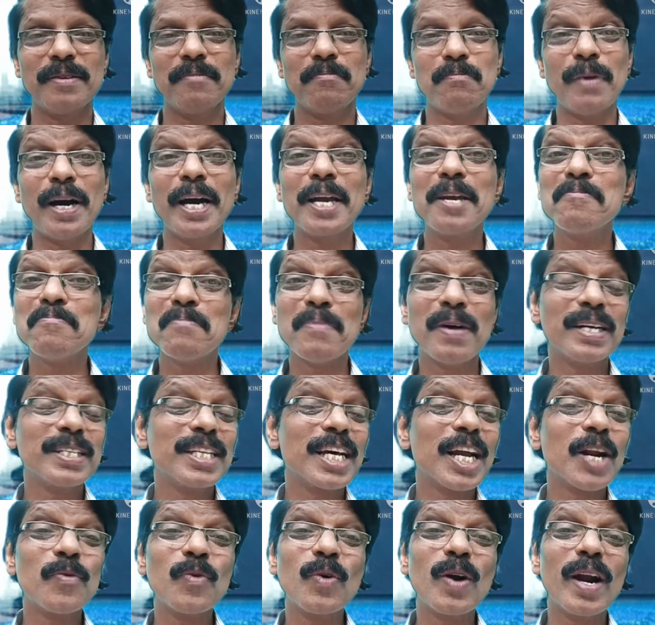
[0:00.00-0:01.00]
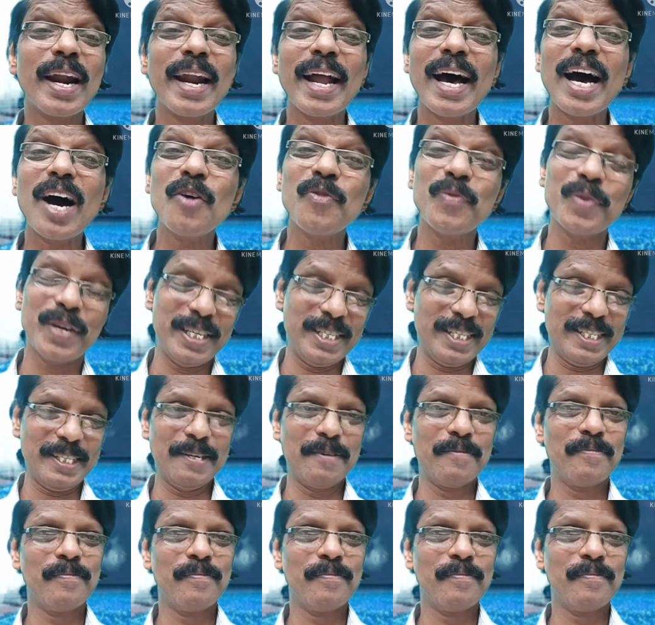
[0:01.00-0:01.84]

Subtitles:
My mother would laugh at.